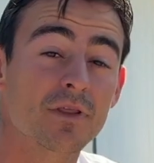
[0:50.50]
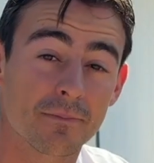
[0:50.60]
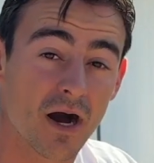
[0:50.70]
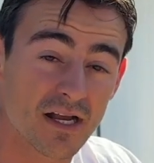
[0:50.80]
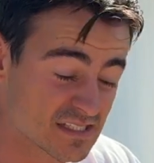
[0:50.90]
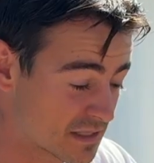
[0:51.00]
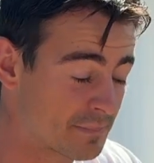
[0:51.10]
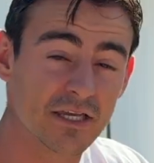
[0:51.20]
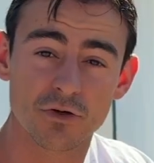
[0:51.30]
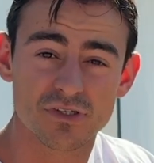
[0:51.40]
the bugs, the
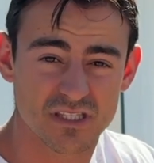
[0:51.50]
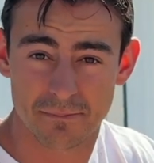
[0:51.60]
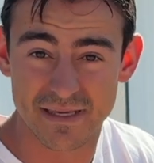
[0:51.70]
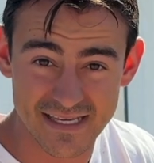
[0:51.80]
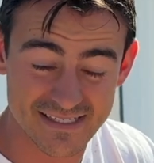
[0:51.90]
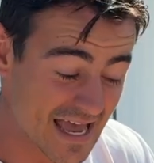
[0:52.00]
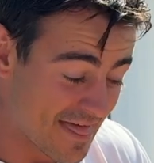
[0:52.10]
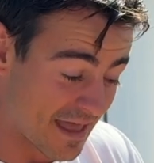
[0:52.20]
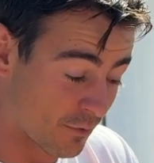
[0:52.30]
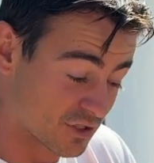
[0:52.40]
beetles, the bees
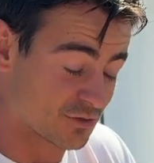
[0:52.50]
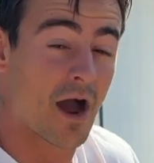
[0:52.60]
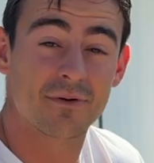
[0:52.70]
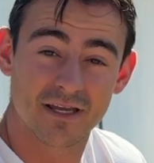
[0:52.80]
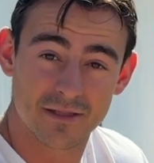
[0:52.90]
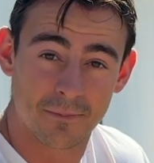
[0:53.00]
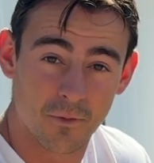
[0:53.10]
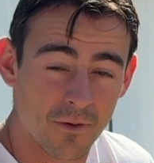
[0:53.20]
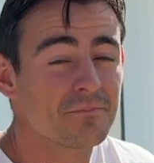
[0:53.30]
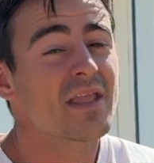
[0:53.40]
that were drowning in the
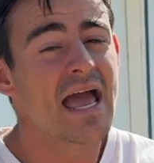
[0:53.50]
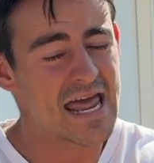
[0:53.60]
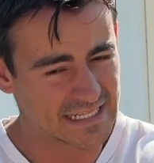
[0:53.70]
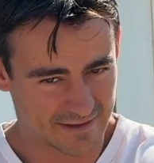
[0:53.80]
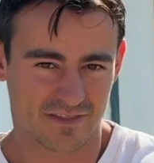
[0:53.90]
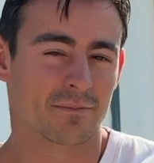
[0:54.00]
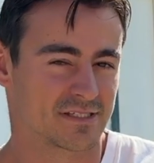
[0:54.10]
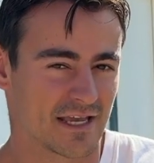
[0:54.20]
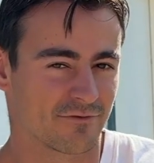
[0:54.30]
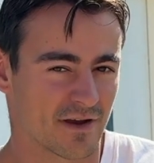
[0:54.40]
pool and give them a
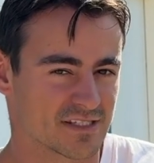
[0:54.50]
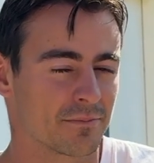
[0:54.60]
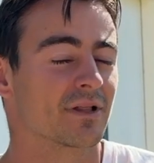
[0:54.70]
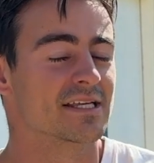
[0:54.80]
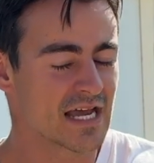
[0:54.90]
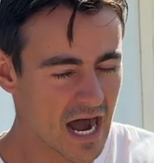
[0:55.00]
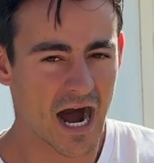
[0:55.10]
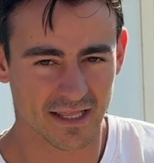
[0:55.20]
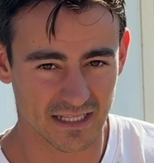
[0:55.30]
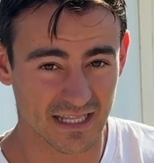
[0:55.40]
safe resting place
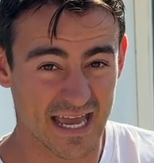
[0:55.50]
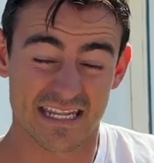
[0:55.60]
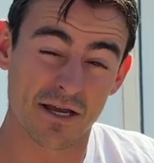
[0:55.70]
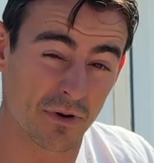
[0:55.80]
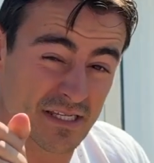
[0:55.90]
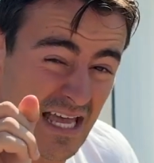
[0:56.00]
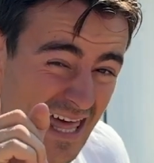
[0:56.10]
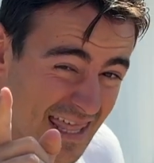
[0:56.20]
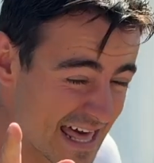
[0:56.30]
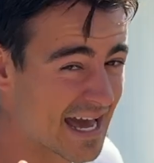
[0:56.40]
on the land. He was
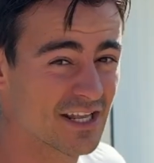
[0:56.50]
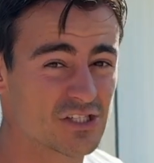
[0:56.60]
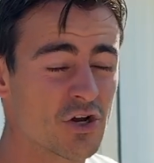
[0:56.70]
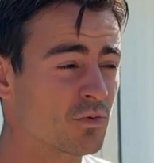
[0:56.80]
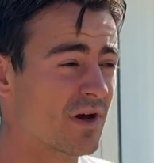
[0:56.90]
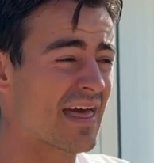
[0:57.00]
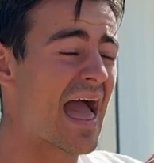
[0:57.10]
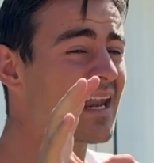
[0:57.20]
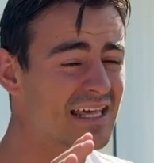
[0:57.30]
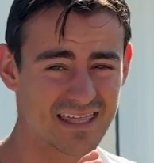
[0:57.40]
that attuned with
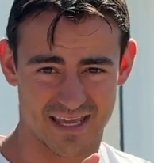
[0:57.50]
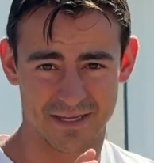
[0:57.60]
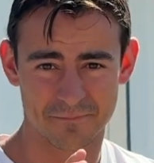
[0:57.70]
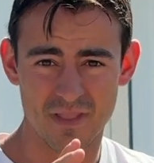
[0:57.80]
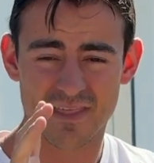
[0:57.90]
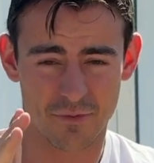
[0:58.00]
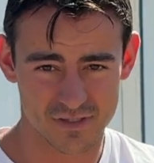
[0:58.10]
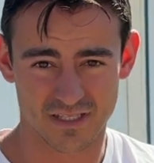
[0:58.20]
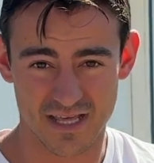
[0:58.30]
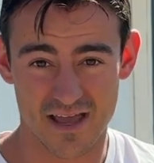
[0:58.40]
anything that was
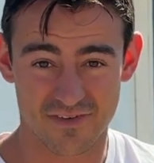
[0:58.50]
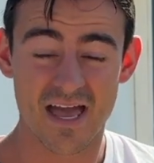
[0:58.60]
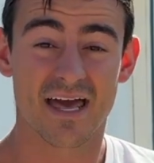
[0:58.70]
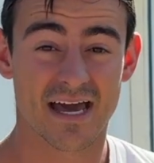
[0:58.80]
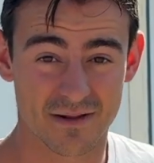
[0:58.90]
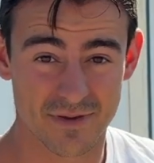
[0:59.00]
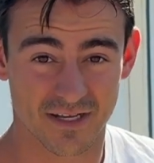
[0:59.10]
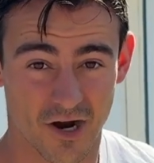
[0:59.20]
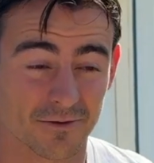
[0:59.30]
alive and had a beating heart.